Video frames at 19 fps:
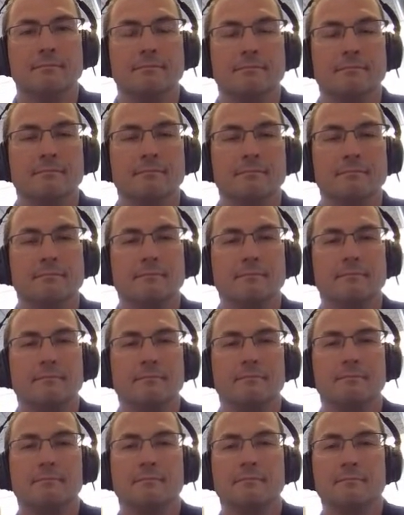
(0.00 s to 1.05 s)

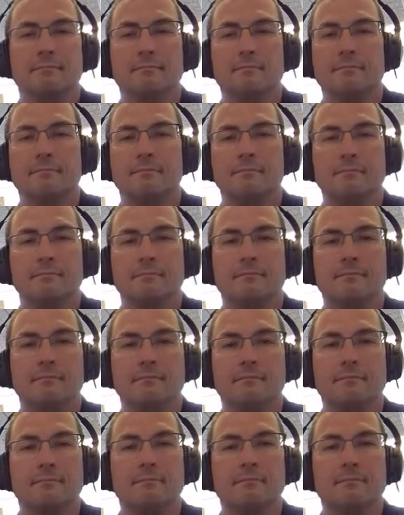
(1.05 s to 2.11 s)

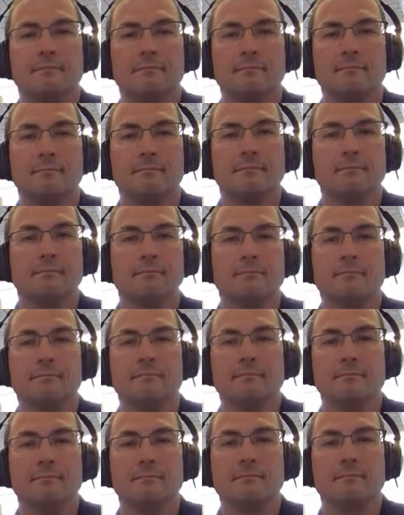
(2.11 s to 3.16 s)

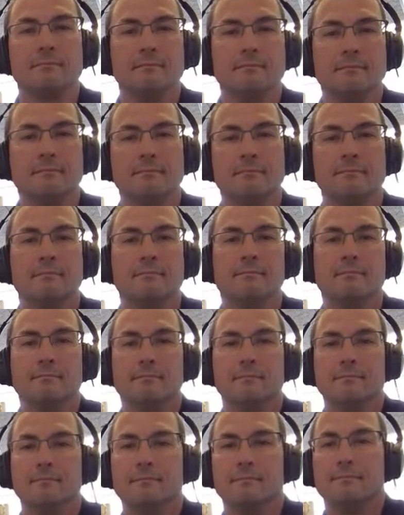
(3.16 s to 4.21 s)

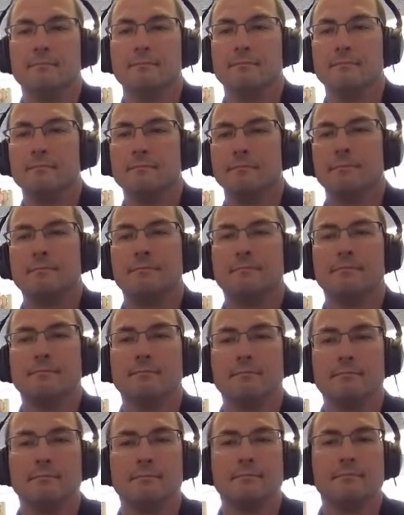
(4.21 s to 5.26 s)

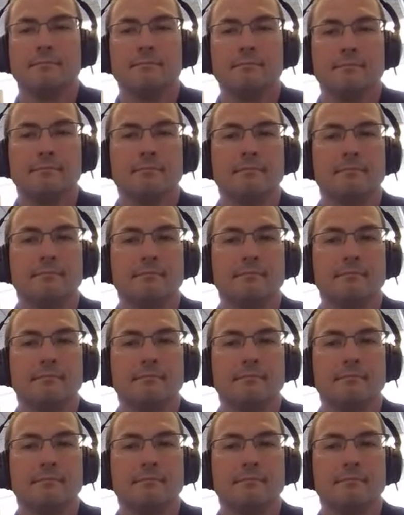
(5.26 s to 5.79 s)
The person shown says nothing.